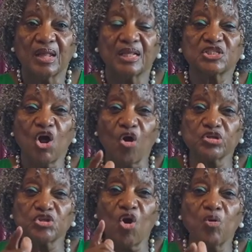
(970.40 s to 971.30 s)
As long
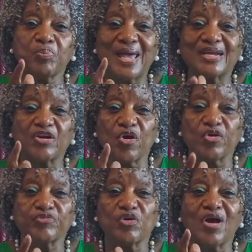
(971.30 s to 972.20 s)
as you're on planet
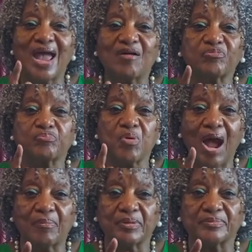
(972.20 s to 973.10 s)
Earth, you're going to have
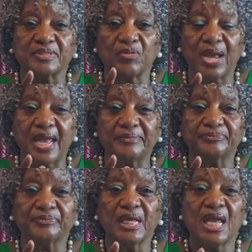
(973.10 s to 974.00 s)
problems, okay?
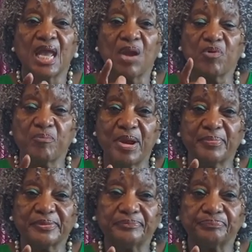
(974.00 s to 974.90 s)
And
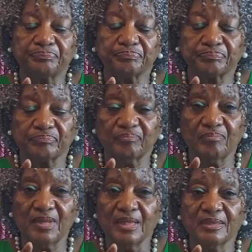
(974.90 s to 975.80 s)
remember,
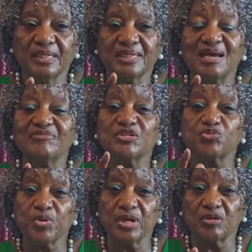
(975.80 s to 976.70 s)
the devil
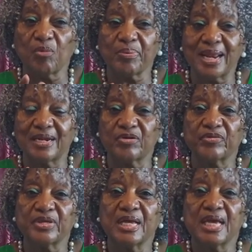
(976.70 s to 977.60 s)
is real on planet
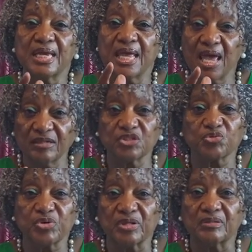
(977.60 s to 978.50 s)
Earth and hell
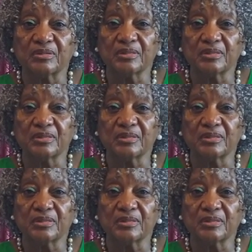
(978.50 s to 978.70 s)
is real.